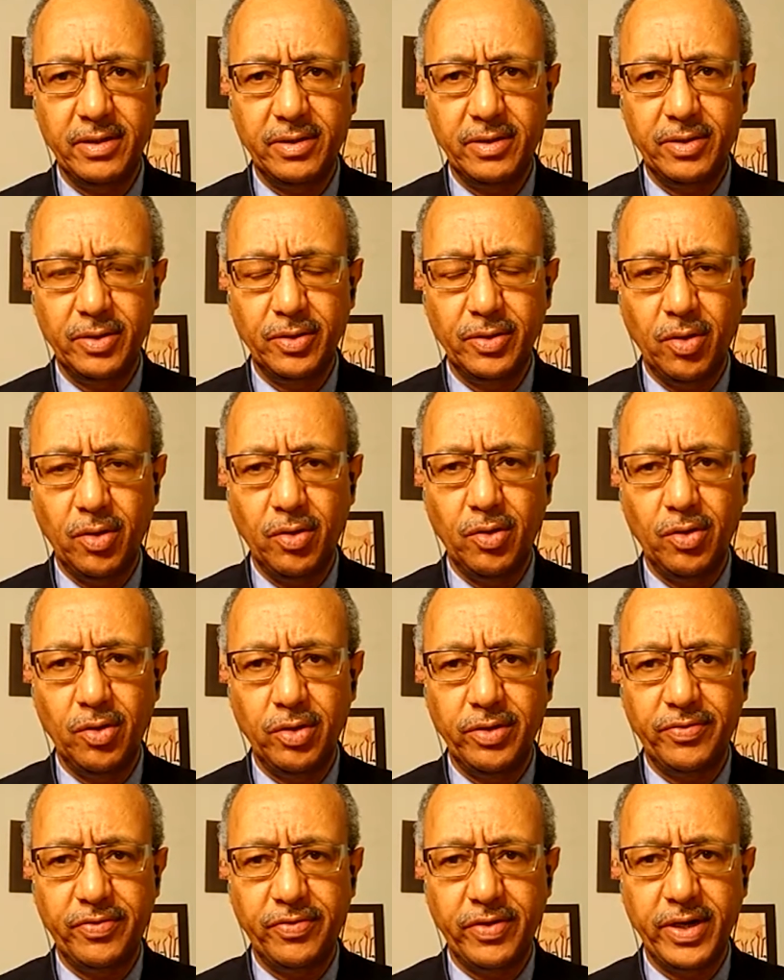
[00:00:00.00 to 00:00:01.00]
to all
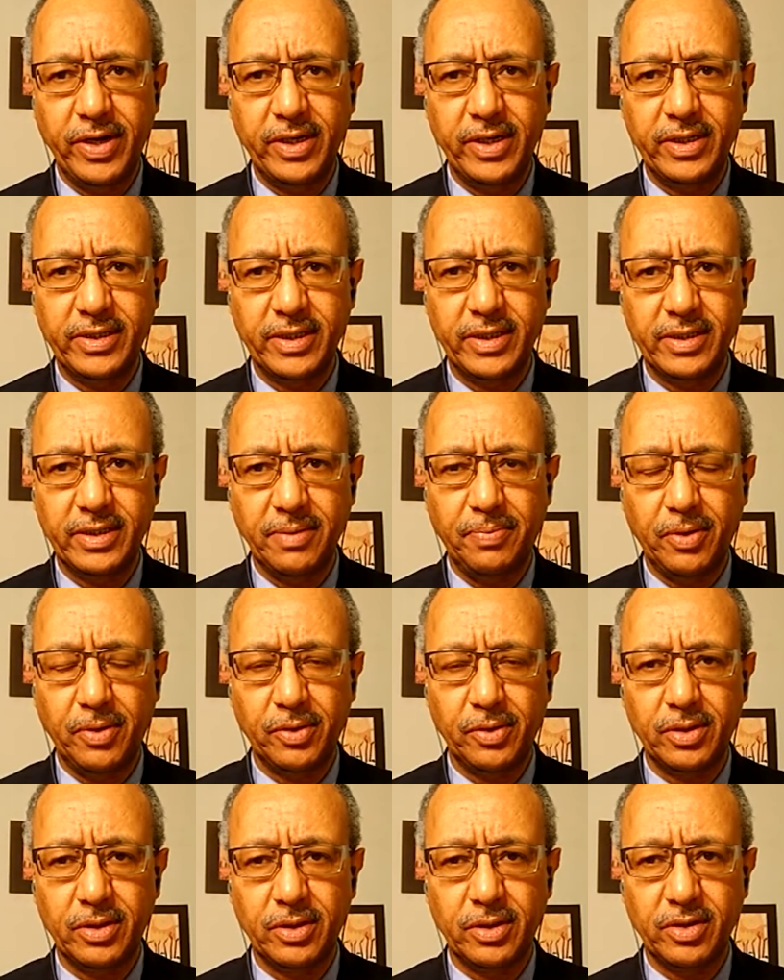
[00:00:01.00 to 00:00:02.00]
the friends and
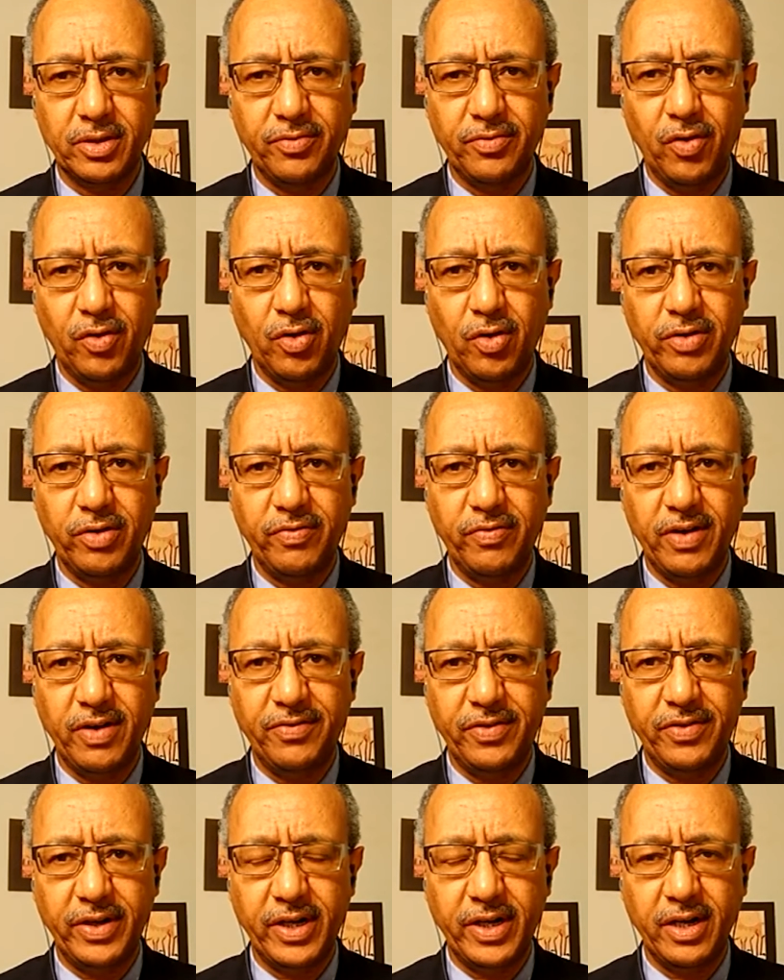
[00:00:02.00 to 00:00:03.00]
supporters of Horn of
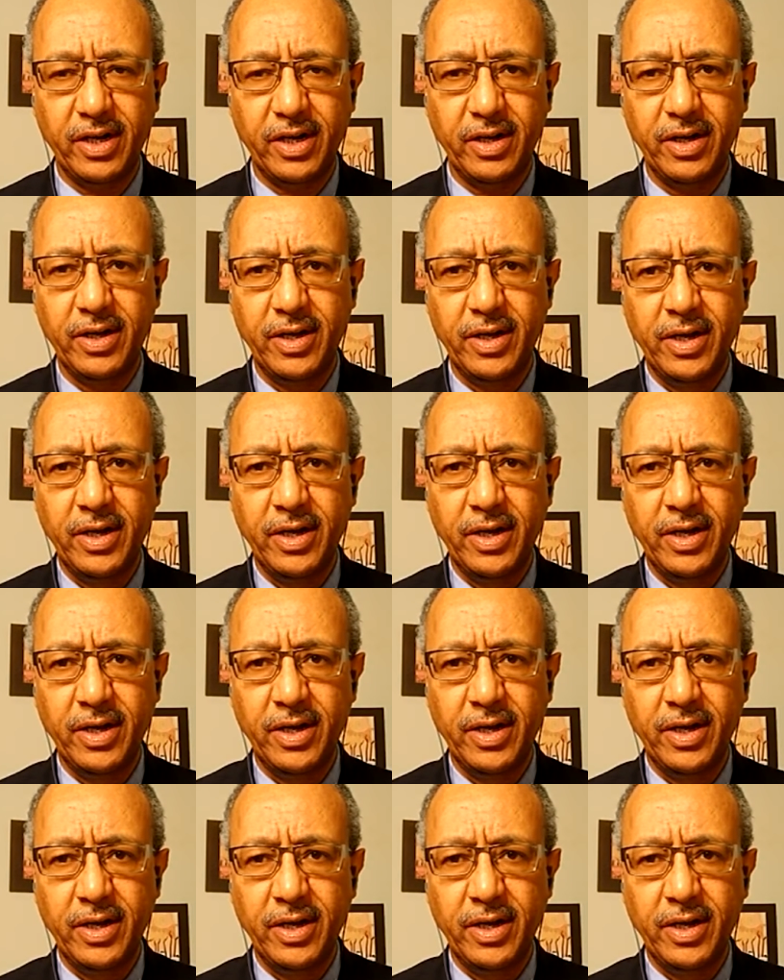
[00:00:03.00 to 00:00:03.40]
Africa